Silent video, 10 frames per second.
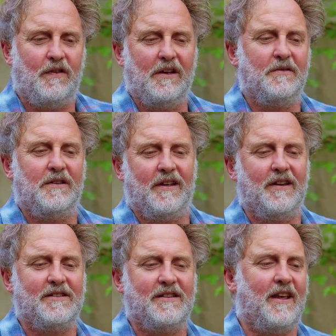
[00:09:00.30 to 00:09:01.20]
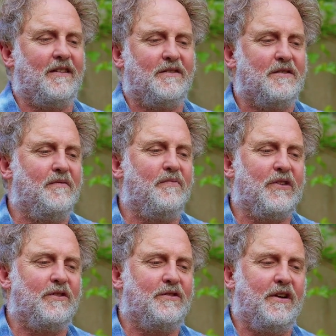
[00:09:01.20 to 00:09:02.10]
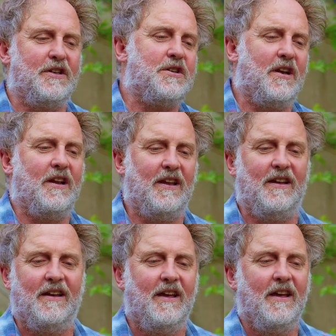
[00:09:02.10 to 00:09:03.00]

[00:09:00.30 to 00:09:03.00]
flavored things that traditionally